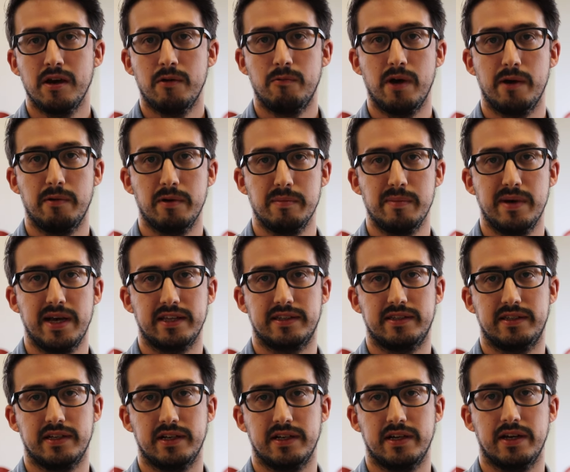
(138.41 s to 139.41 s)
where we
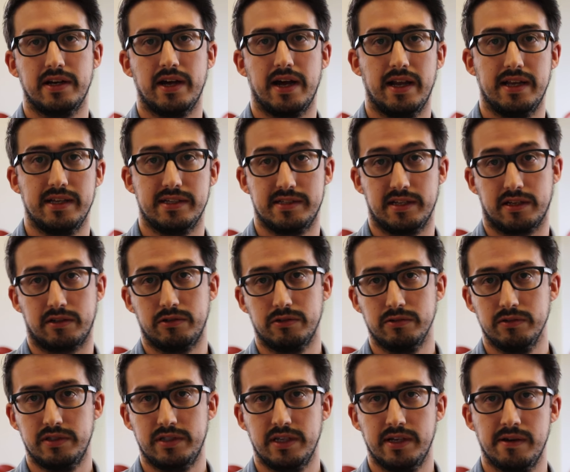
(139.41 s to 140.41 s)
met uh, Alessia
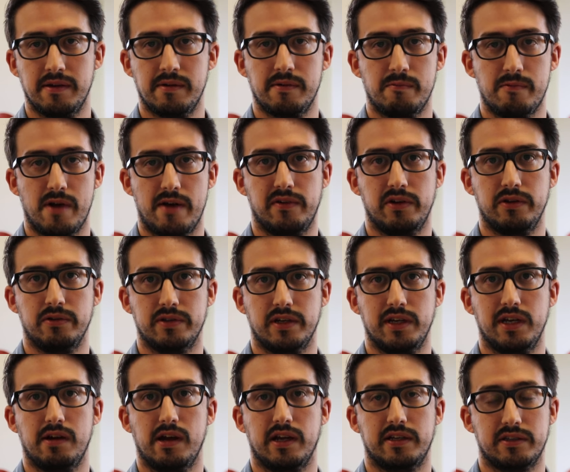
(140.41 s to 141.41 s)
Conte, revenue
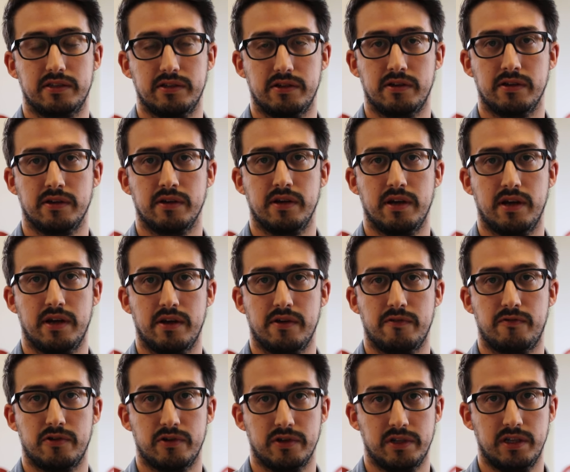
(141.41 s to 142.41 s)
director uh,
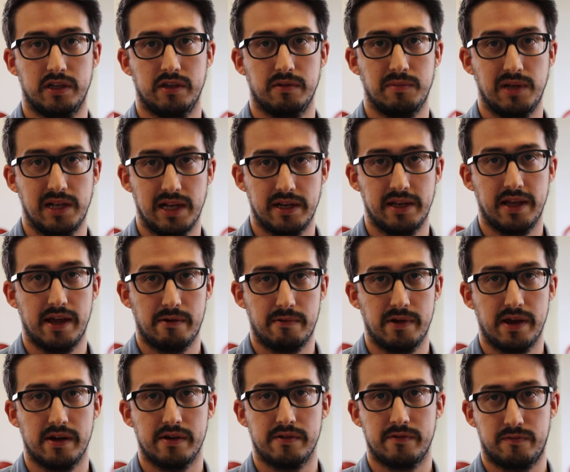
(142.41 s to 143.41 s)
for the Milan
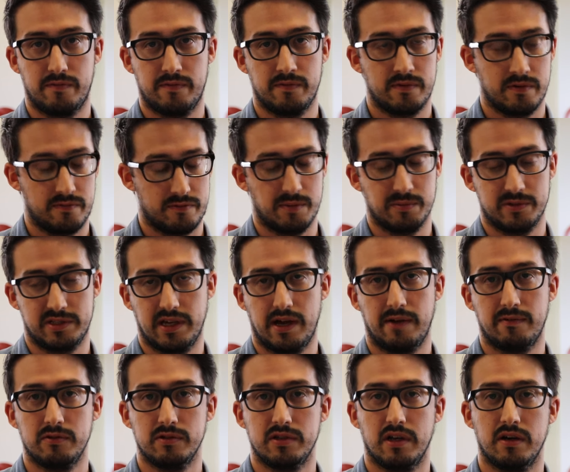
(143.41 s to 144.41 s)
area from
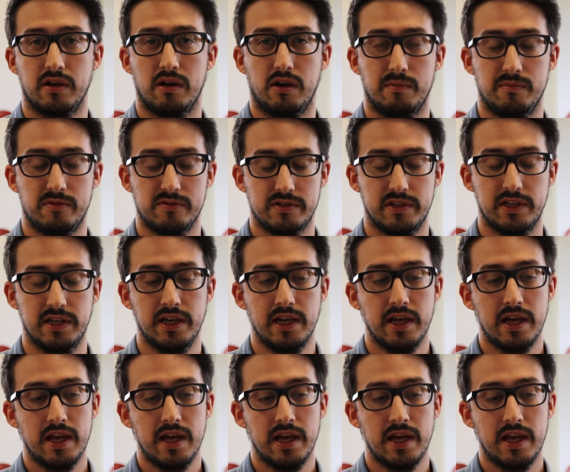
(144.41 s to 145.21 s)
Starwood, obviously.